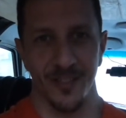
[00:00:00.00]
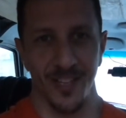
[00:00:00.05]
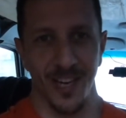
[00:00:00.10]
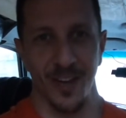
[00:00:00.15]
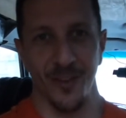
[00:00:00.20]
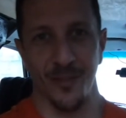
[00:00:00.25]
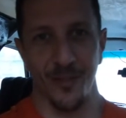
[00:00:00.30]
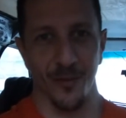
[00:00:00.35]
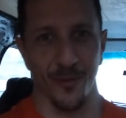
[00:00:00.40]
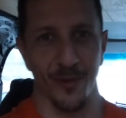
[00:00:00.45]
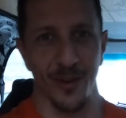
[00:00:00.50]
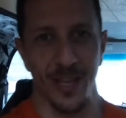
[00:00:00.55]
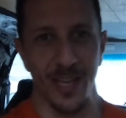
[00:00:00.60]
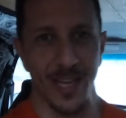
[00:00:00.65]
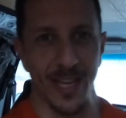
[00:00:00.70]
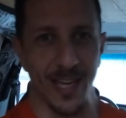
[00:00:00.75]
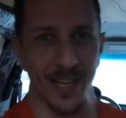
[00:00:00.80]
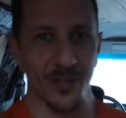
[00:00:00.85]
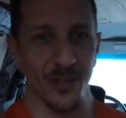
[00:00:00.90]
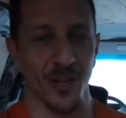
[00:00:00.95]
not 30
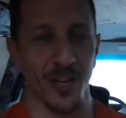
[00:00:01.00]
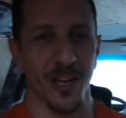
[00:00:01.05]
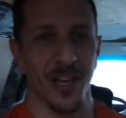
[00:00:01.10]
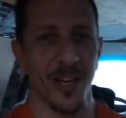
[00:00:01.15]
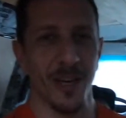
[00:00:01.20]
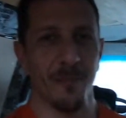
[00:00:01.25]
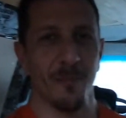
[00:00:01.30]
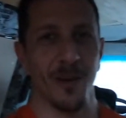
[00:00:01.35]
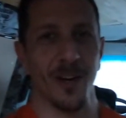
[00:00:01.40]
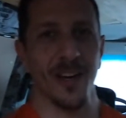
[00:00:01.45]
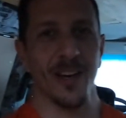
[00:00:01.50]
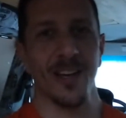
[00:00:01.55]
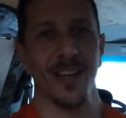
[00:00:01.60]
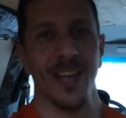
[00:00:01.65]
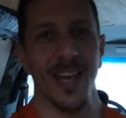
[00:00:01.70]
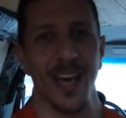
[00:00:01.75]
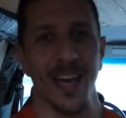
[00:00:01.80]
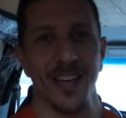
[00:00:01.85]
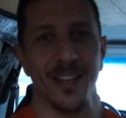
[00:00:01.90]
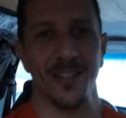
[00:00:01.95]
each. But in any
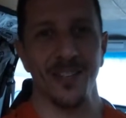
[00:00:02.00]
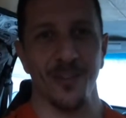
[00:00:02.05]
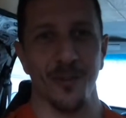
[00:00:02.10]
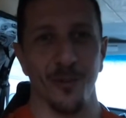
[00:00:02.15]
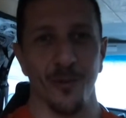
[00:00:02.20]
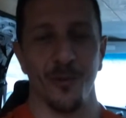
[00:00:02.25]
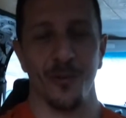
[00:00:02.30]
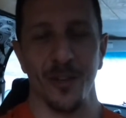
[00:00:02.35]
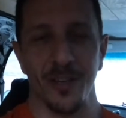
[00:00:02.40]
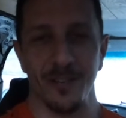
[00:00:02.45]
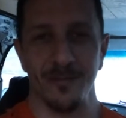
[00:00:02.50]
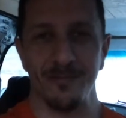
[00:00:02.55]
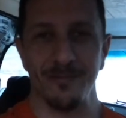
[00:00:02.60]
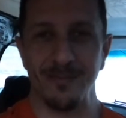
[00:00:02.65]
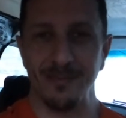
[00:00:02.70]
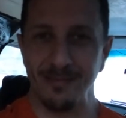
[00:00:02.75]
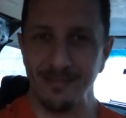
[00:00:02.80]
case, they're holding